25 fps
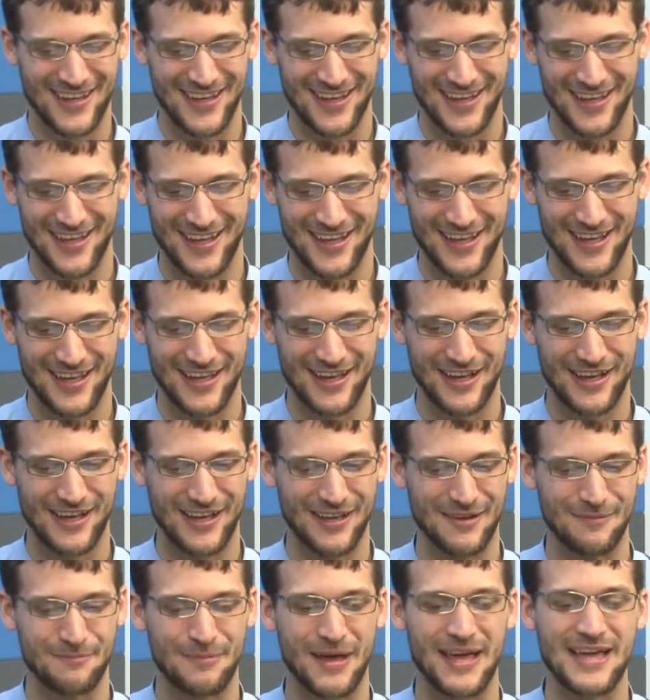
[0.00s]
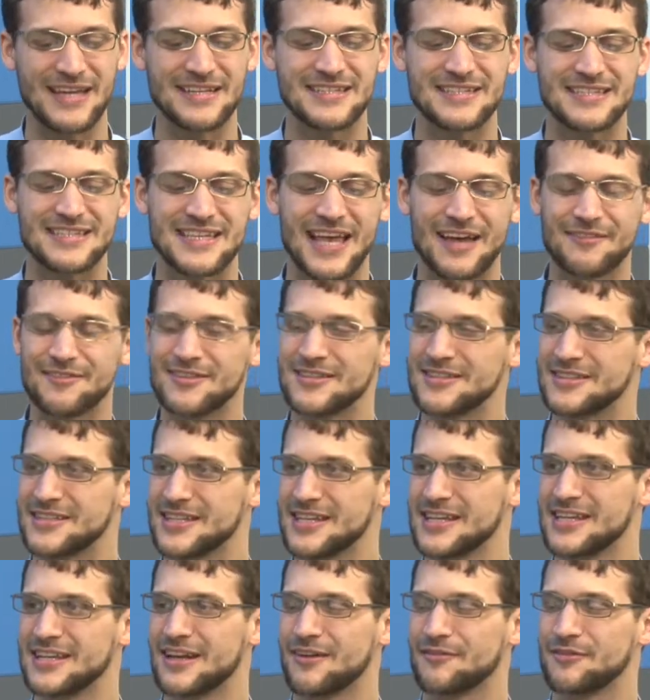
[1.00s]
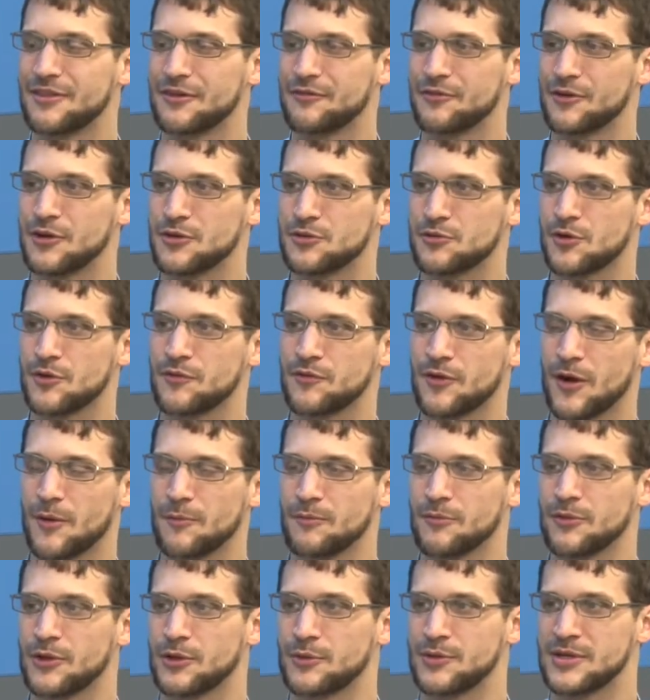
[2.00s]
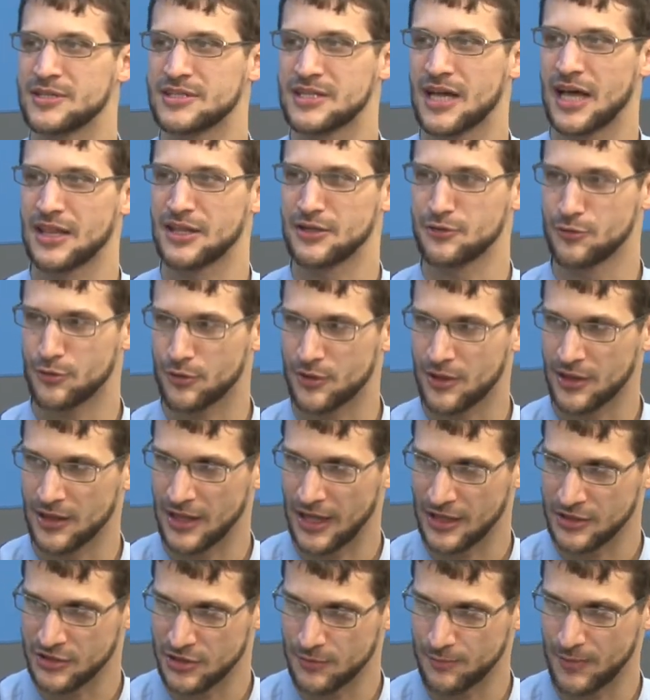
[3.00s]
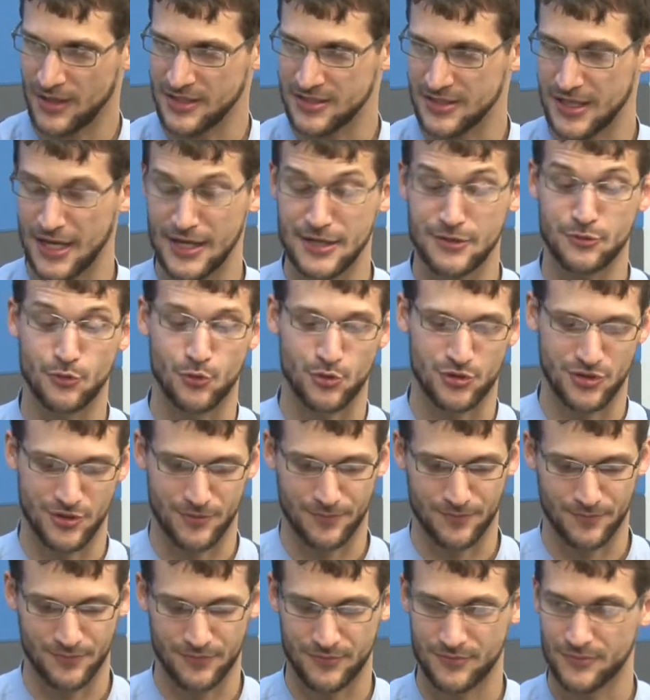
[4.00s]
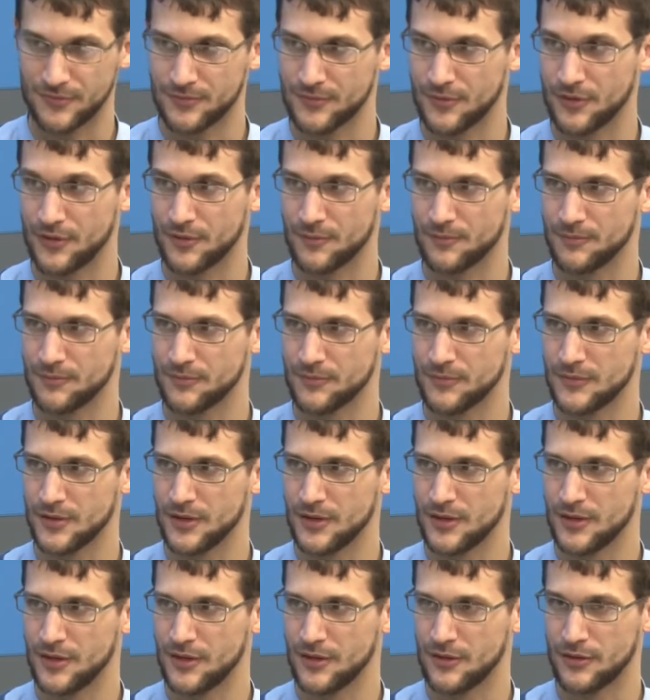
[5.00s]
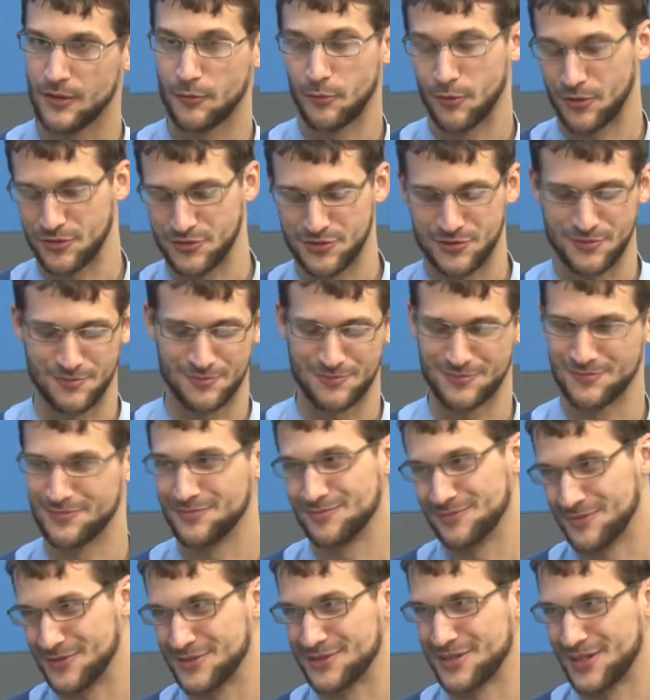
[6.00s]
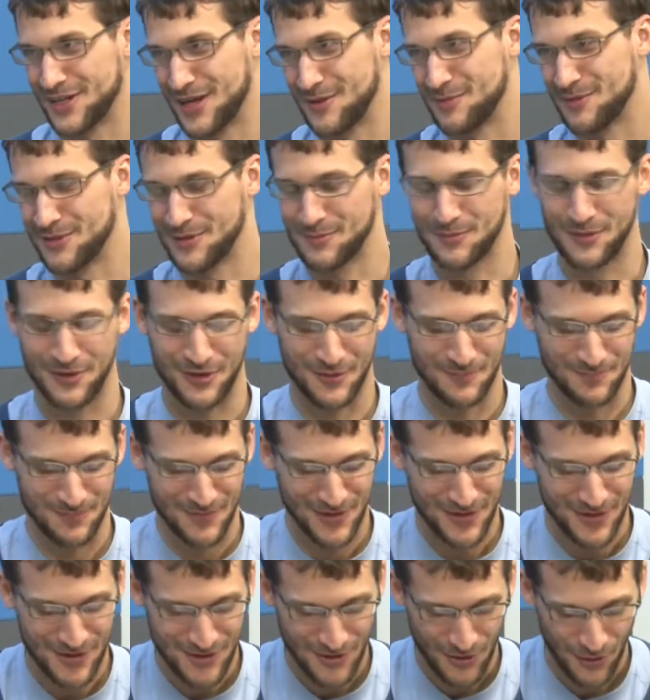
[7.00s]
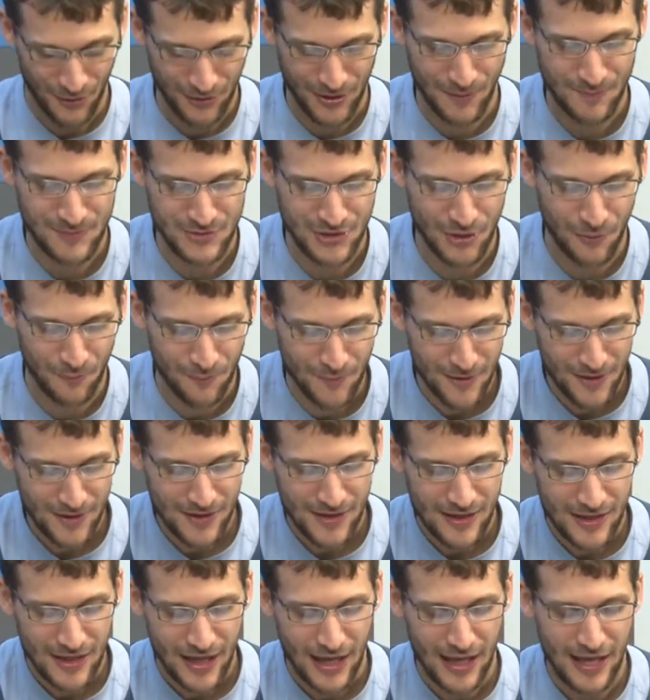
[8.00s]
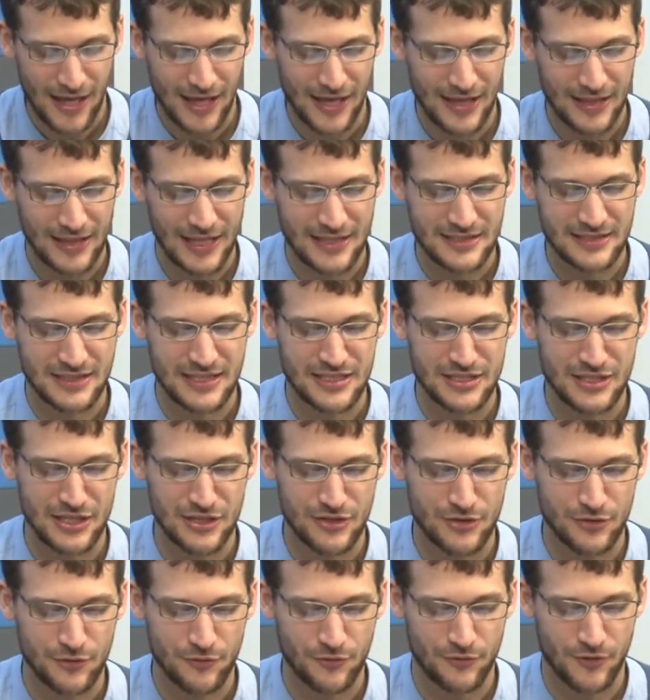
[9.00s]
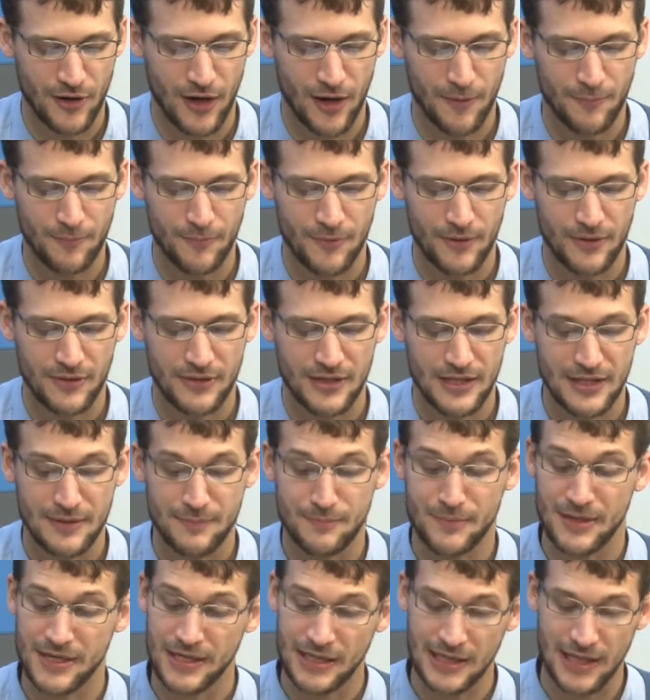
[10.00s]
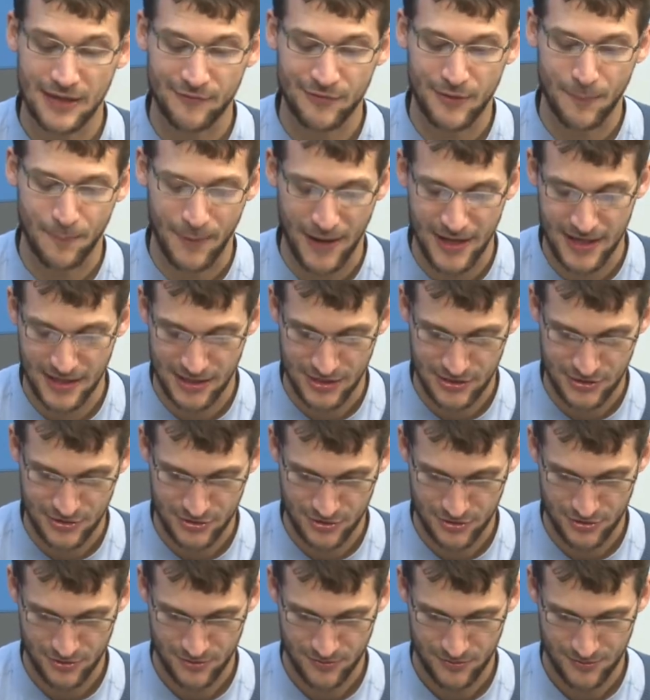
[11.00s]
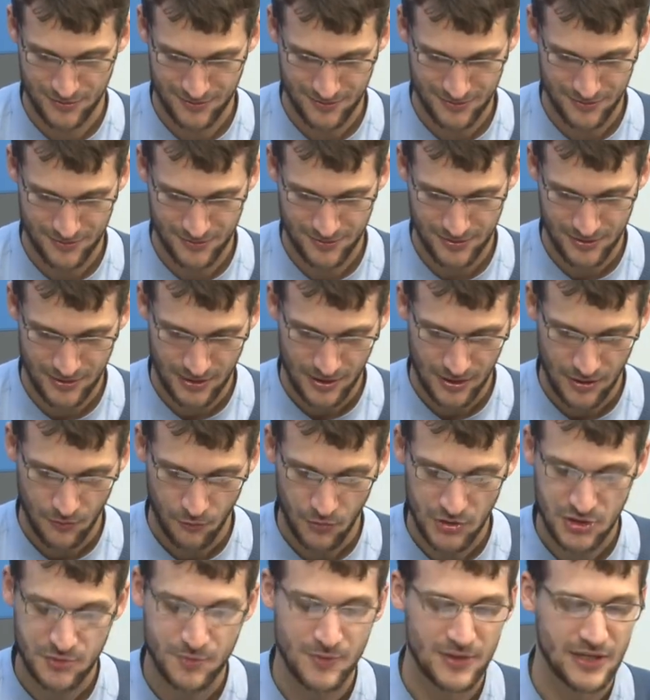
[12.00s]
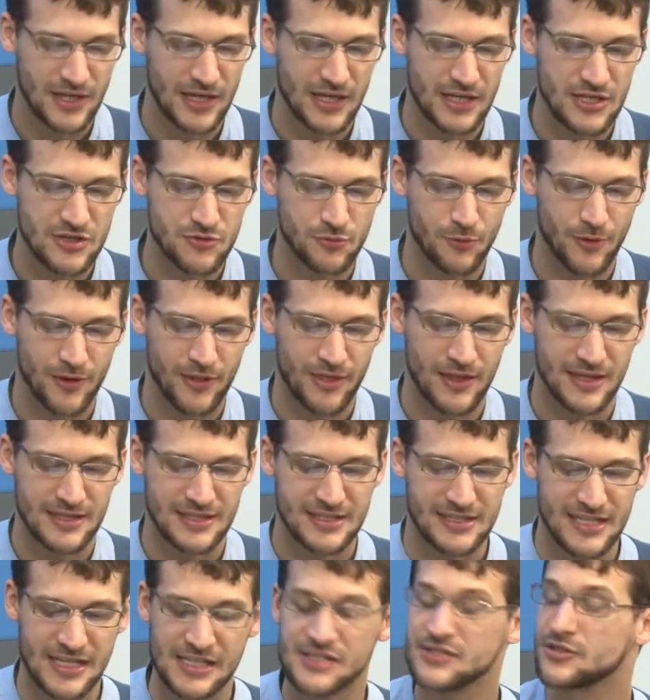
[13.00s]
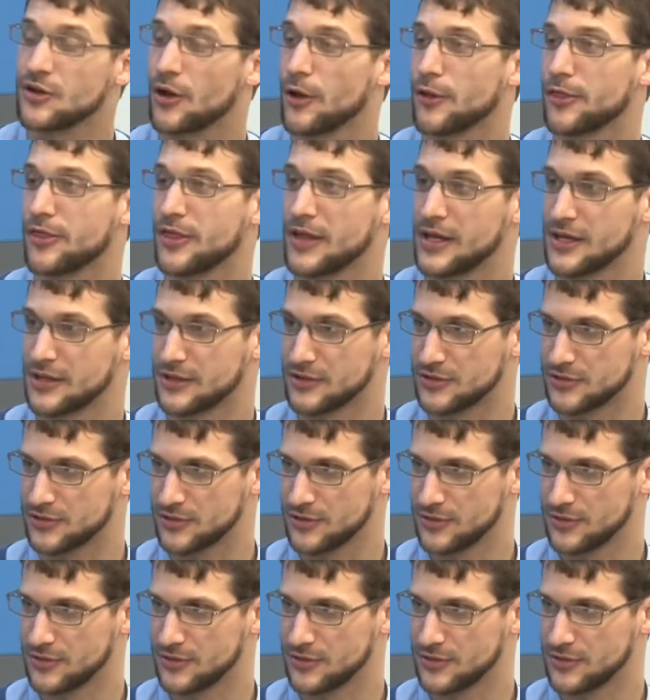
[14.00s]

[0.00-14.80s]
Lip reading: Page 17 of the first word from the Risale Nur collection by Said Nursi. The Words is the name of the book. Okay, so let's continue from the middle of the page, which begins with since all things.